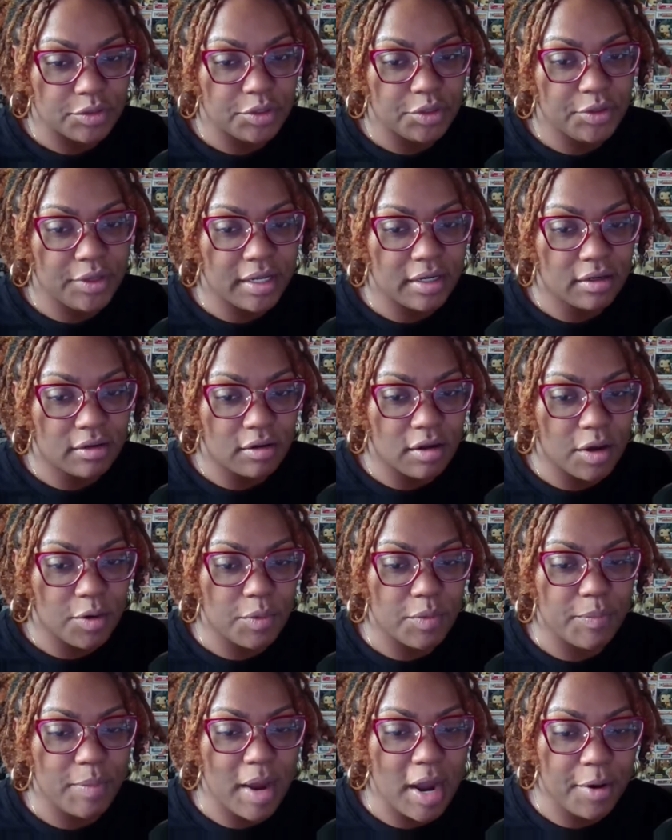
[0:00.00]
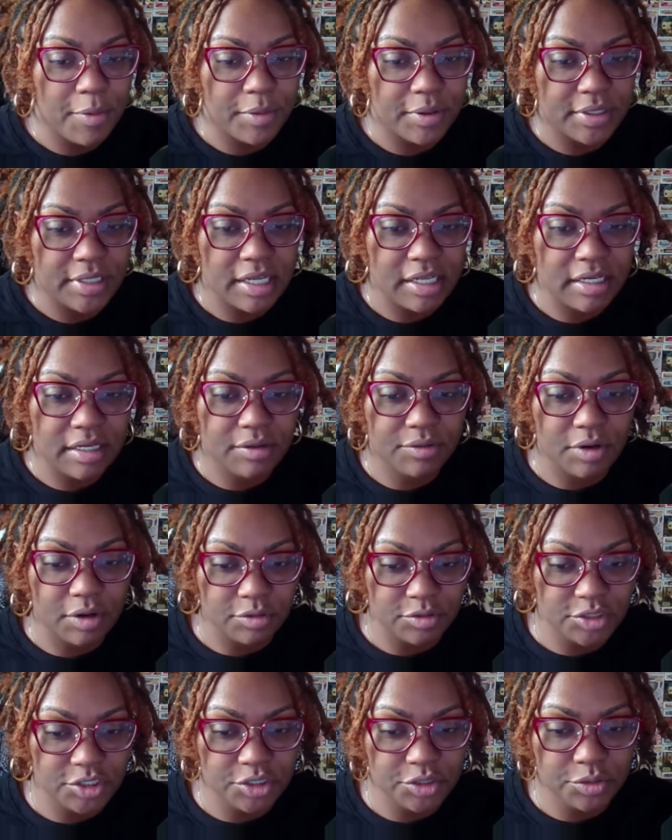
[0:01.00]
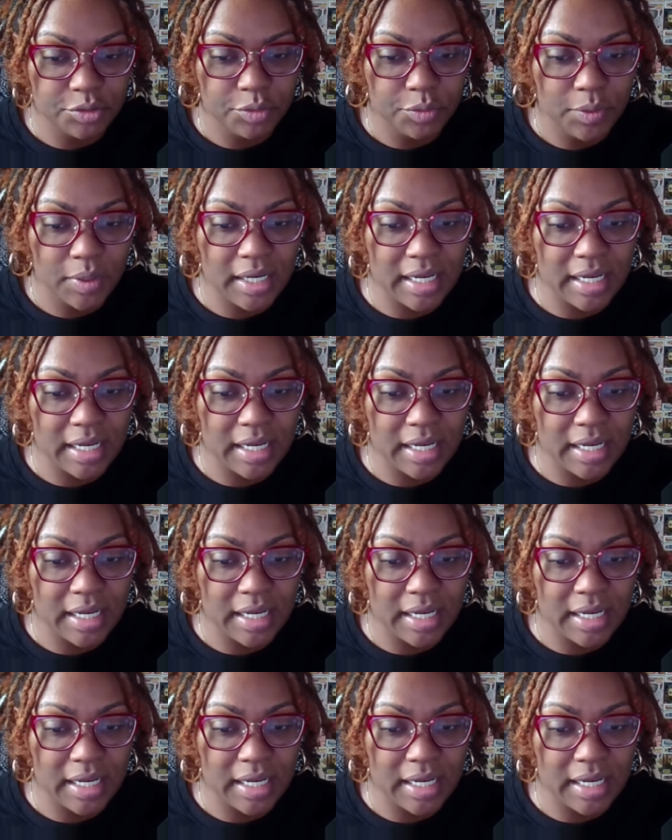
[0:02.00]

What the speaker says: You get along with power, don't you?